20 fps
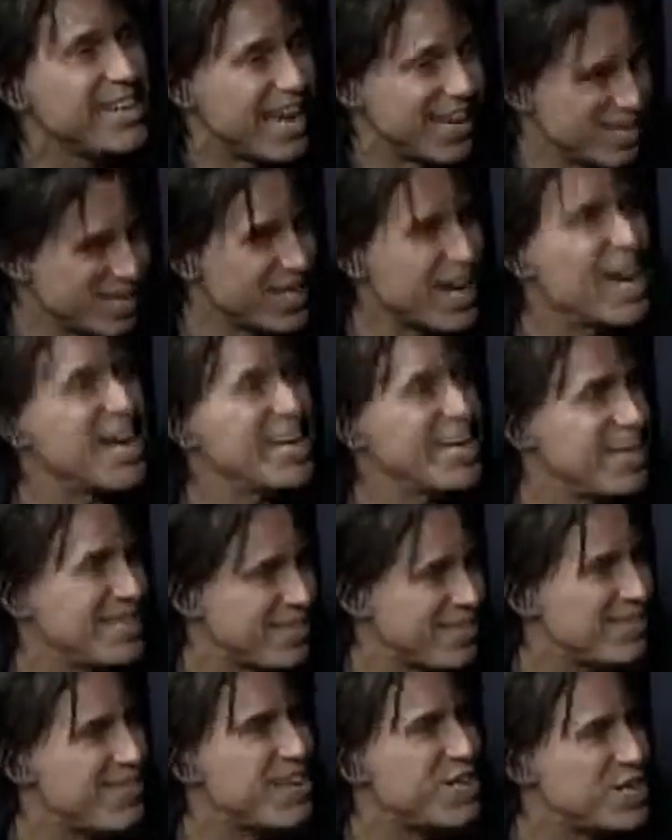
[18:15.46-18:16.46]

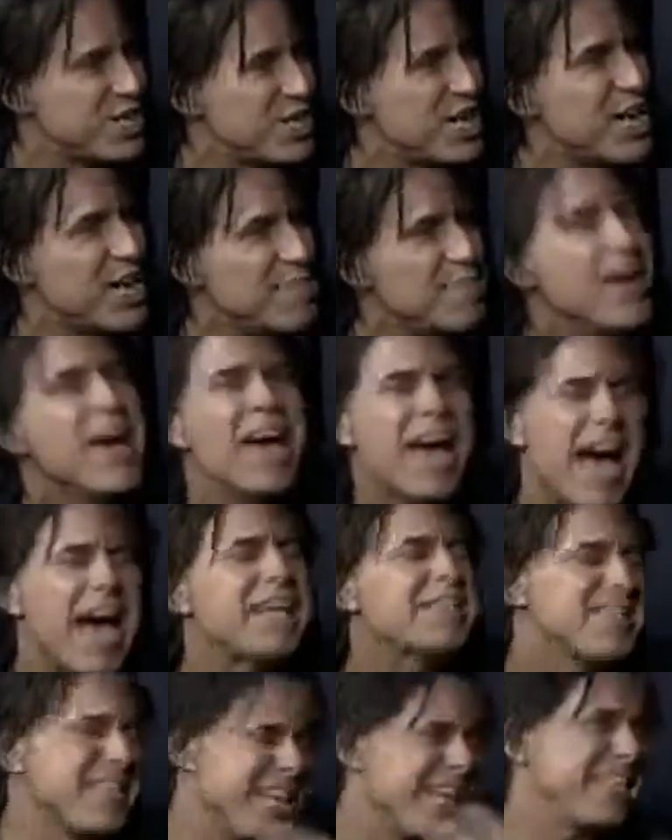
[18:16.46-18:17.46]
Chinese regime
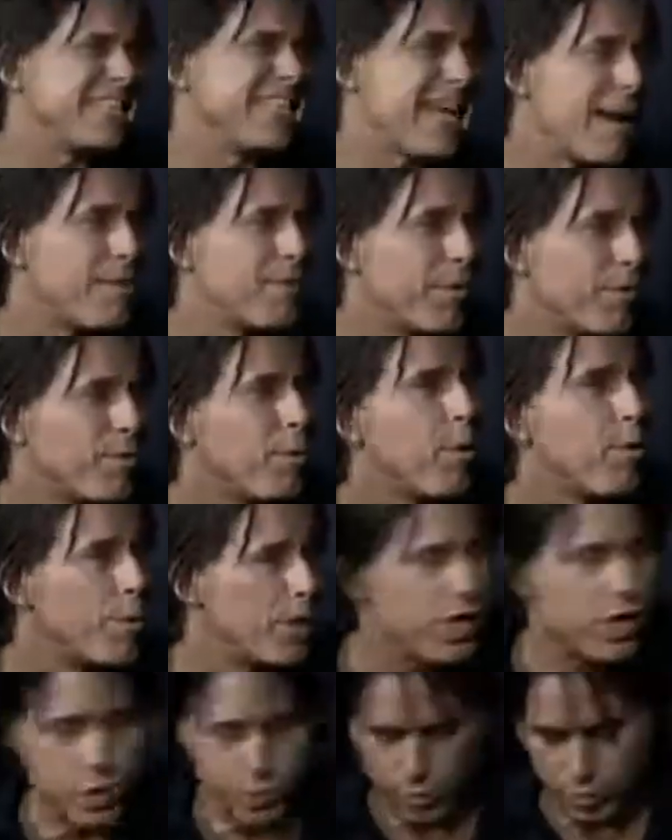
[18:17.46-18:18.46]
as an example of what
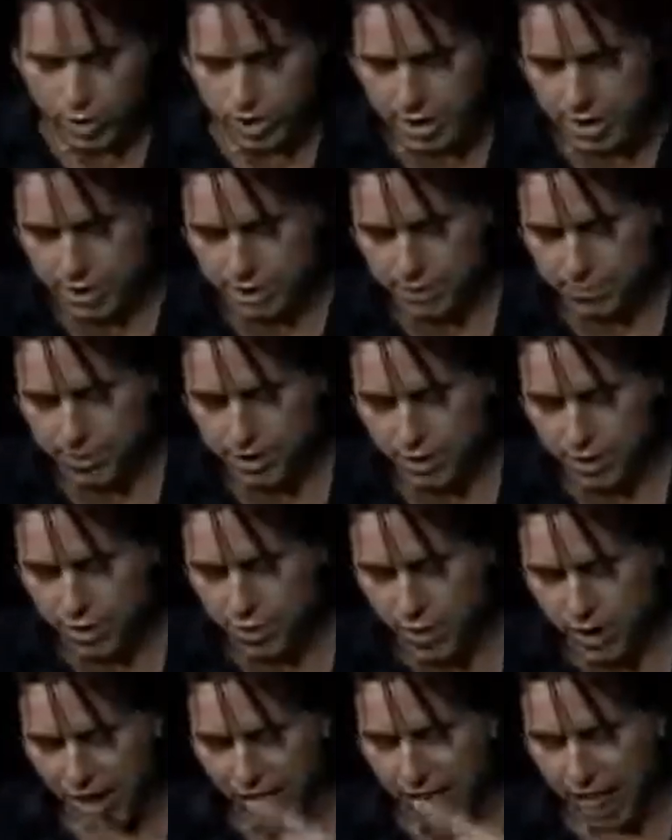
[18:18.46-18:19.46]
we need to be
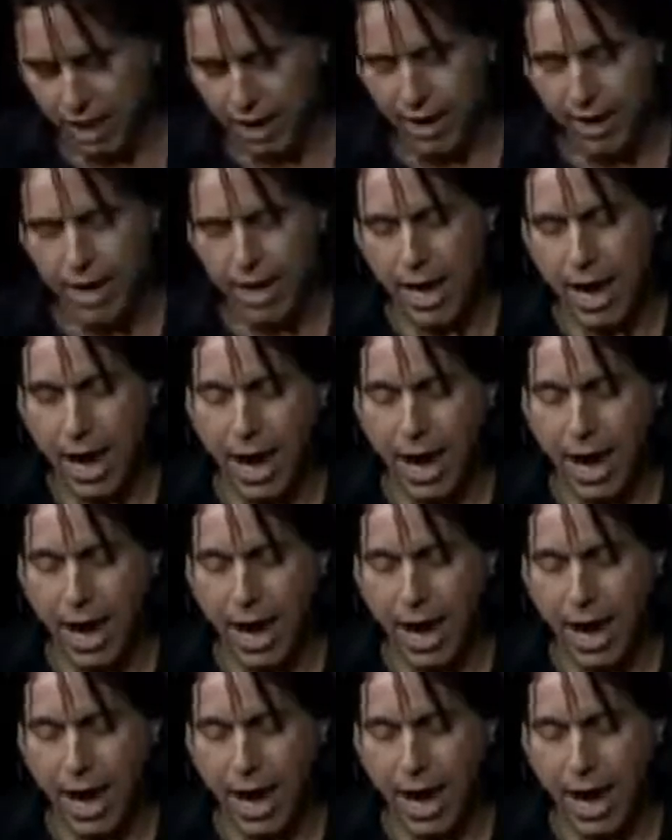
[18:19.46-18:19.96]
doing here.